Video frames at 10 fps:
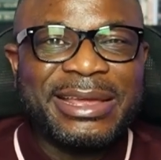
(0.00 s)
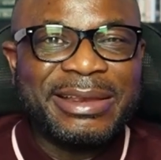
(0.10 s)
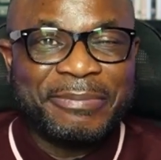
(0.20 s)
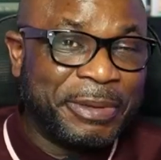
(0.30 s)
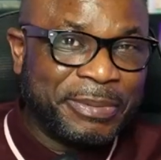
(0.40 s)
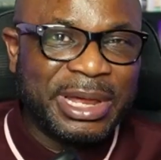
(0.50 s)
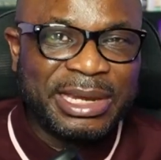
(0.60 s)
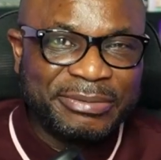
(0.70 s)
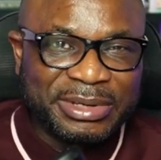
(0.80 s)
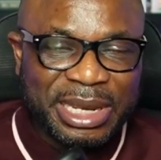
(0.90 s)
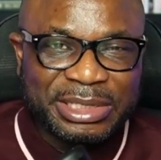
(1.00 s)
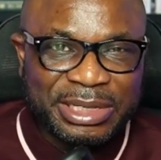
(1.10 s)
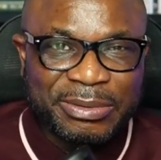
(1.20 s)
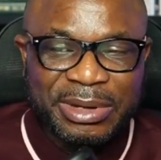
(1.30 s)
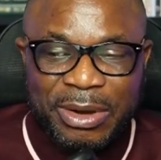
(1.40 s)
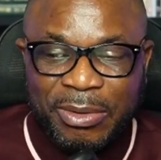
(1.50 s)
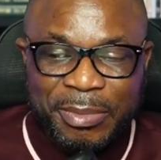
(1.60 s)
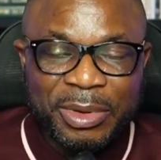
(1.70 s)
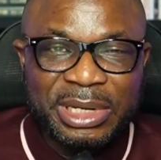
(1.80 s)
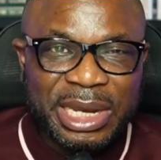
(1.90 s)
People that lived in Nigeria or were
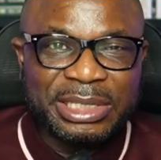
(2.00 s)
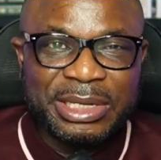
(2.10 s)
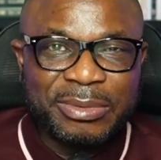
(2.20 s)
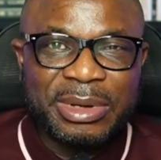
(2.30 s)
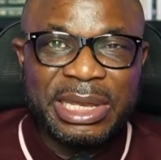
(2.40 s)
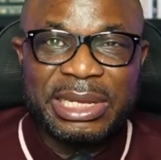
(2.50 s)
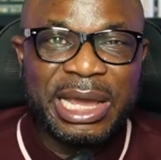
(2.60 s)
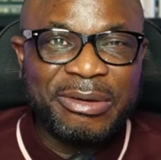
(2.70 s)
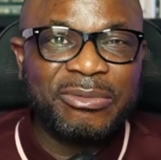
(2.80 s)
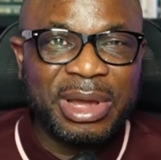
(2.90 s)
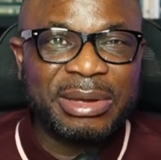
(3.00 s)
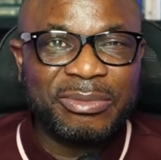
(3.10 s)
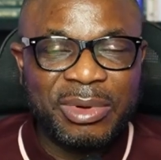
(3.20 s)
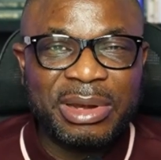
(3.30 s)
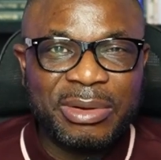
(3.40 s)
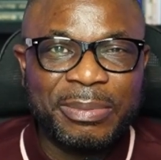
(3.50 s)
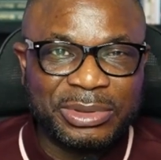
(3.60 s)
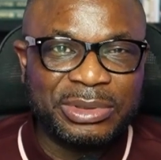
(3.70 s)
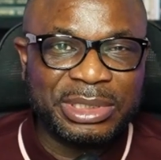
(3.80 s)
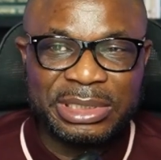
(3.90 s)
born in Nigeria, they have one
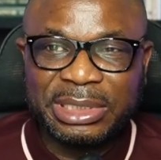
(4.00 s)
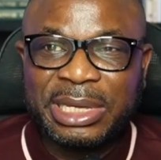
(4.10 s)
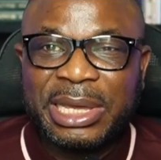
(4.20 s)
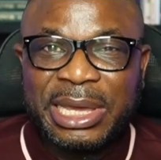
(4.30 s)
opportunity.